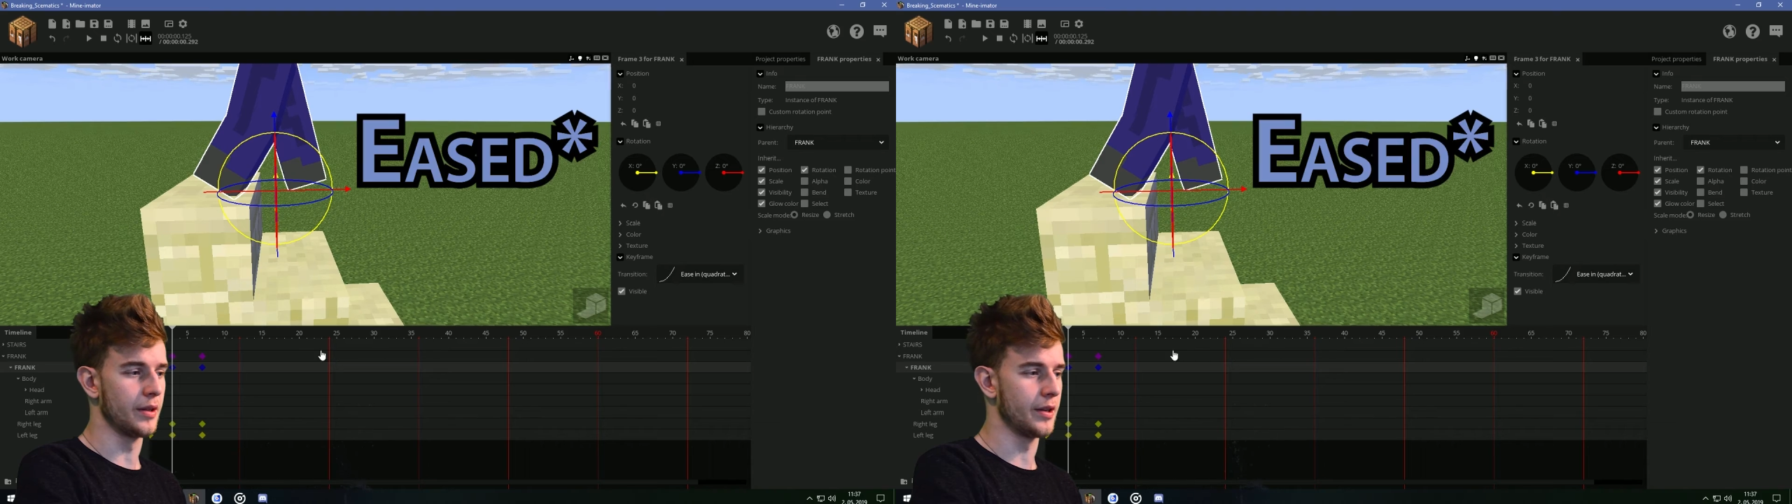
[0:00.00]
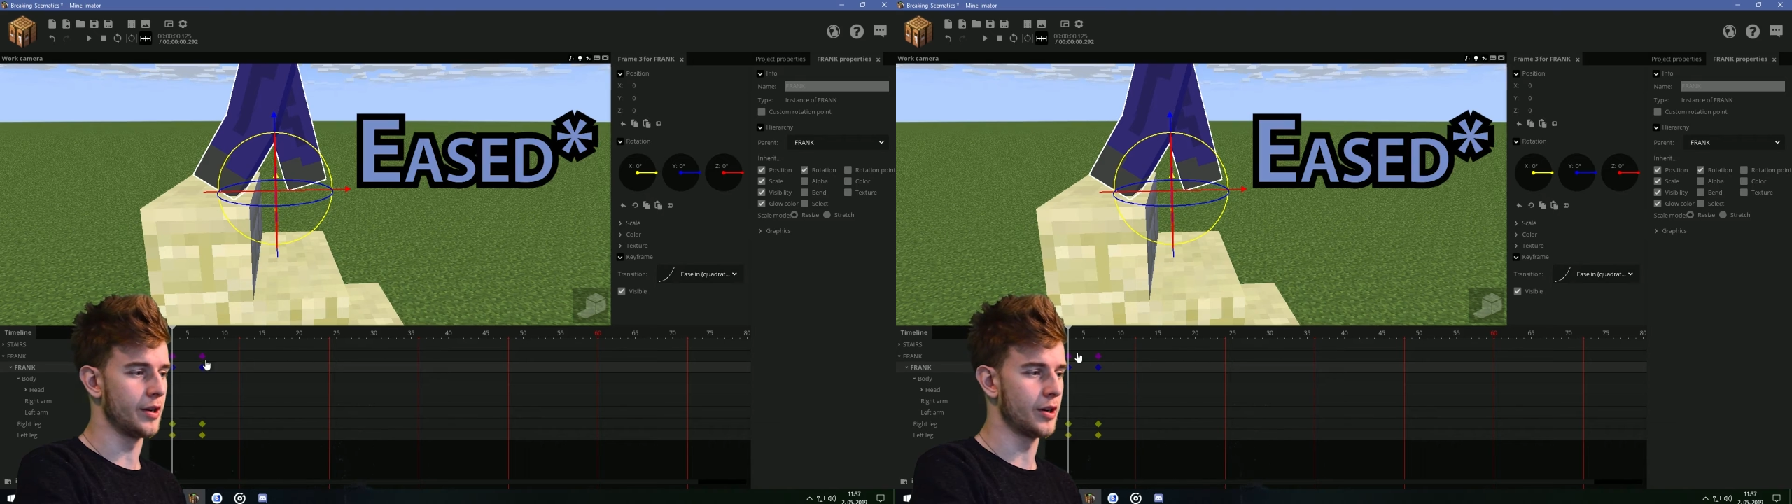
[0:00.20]

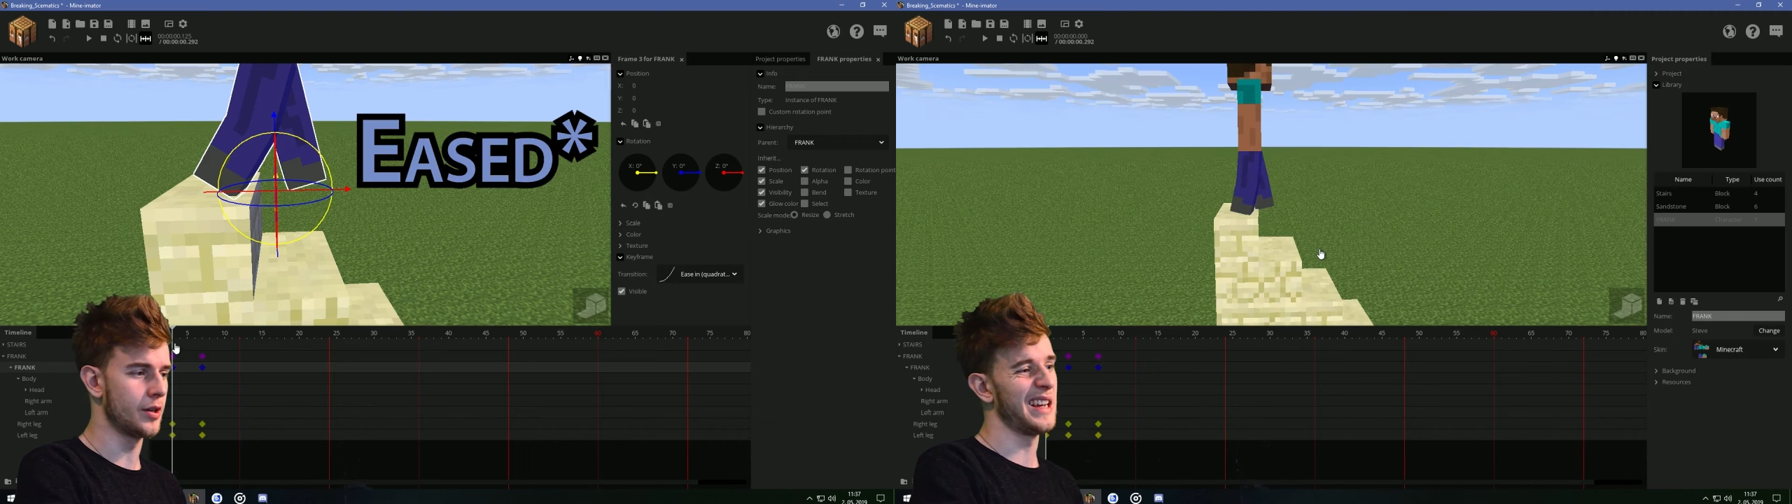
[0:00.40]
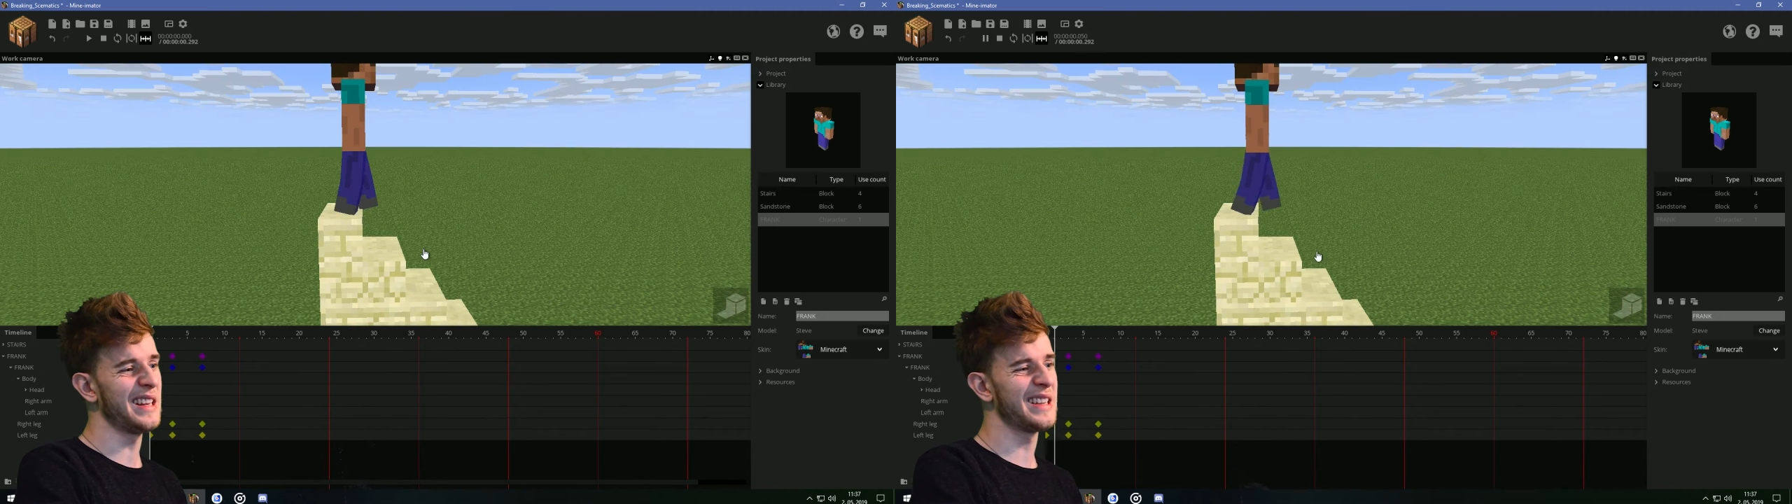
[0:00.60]
linear.
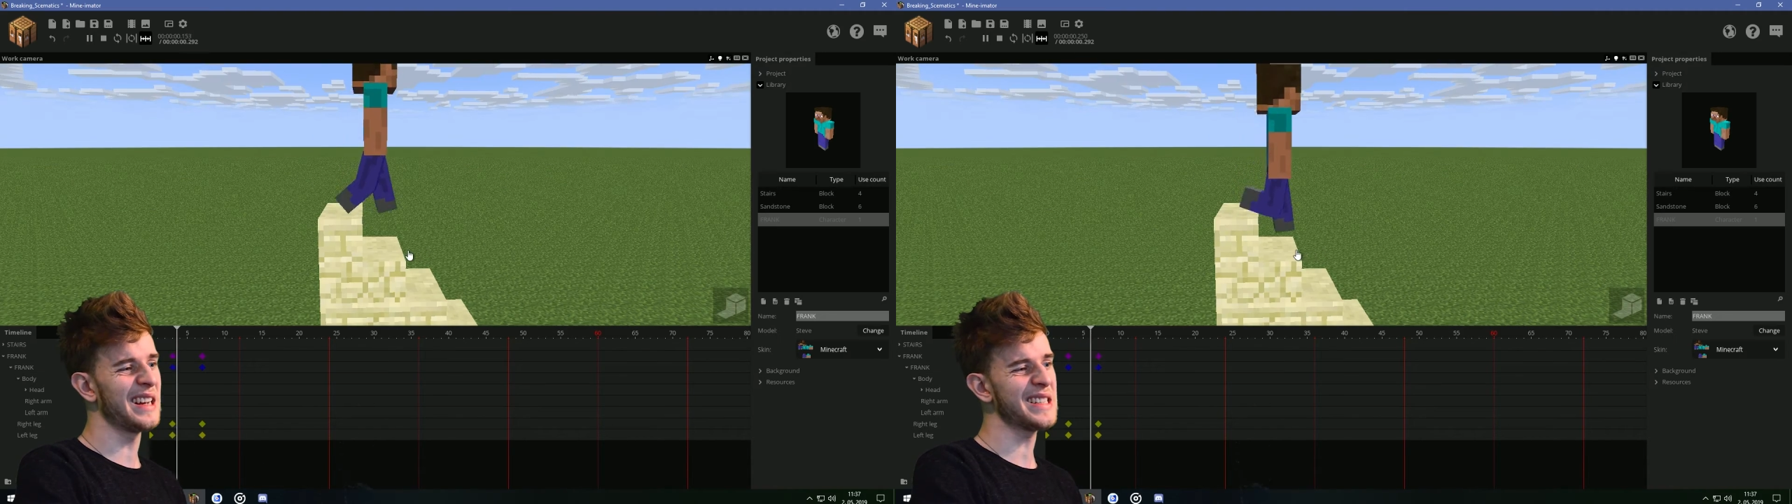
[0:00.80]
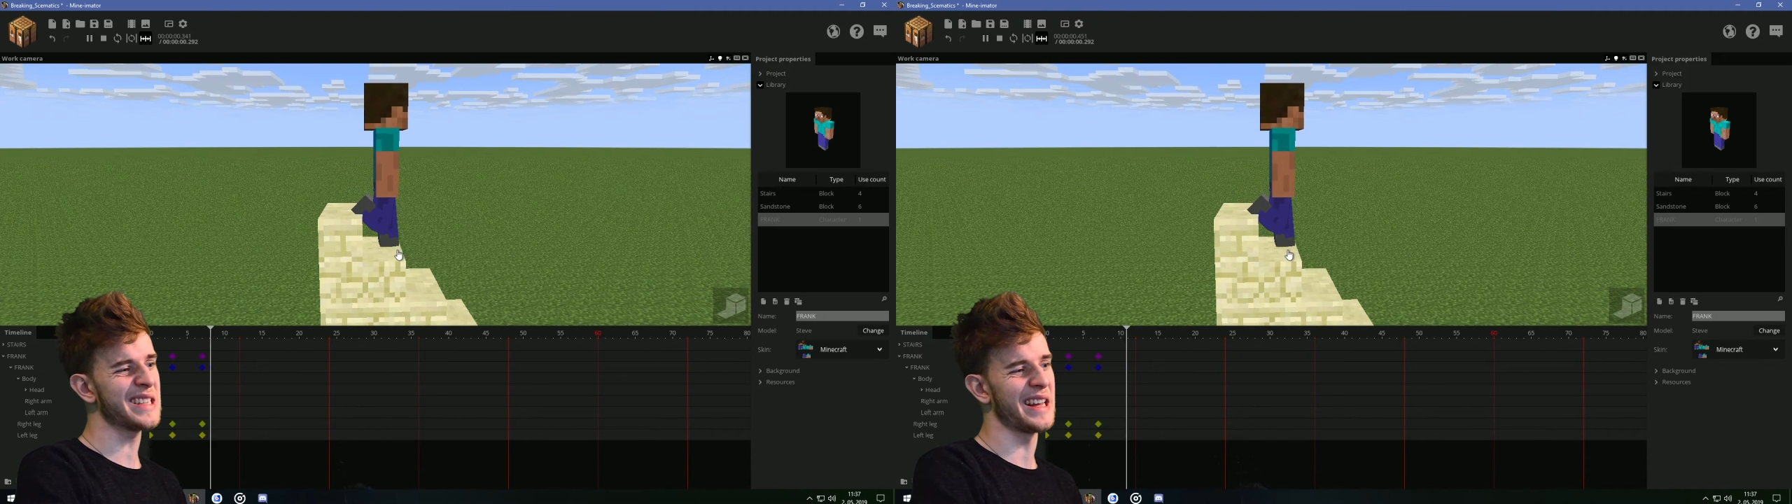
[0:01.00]
It
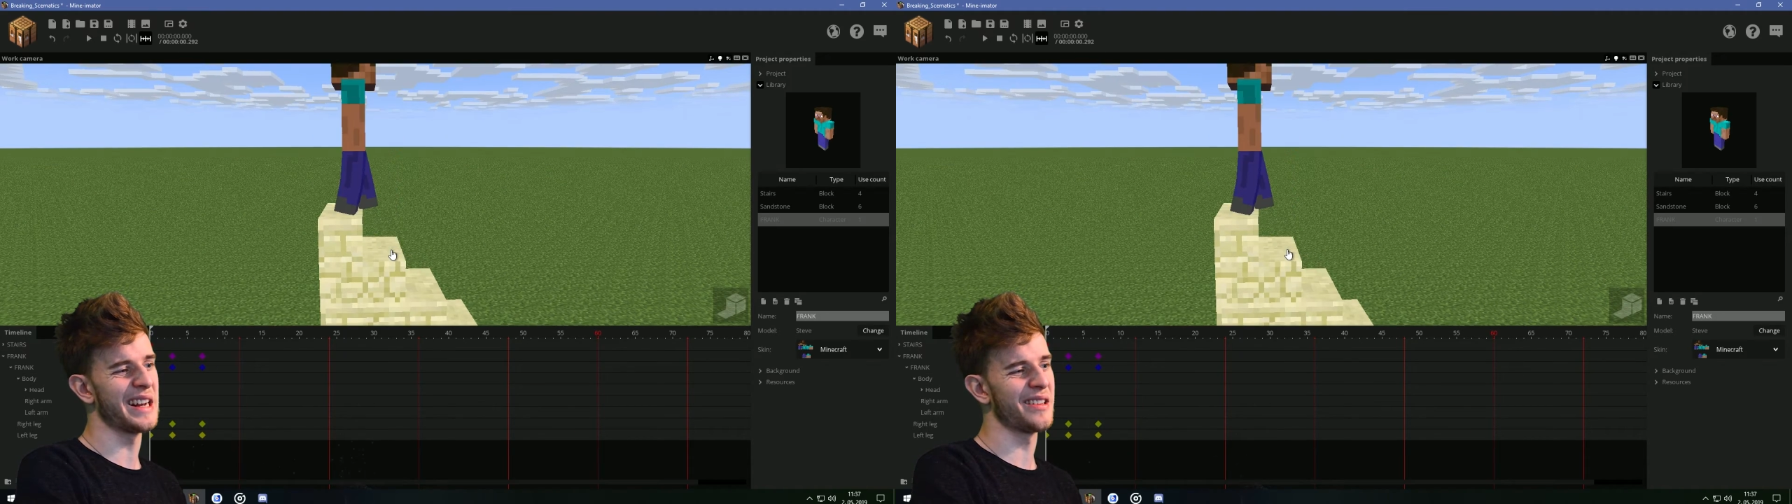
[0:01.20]
does kind of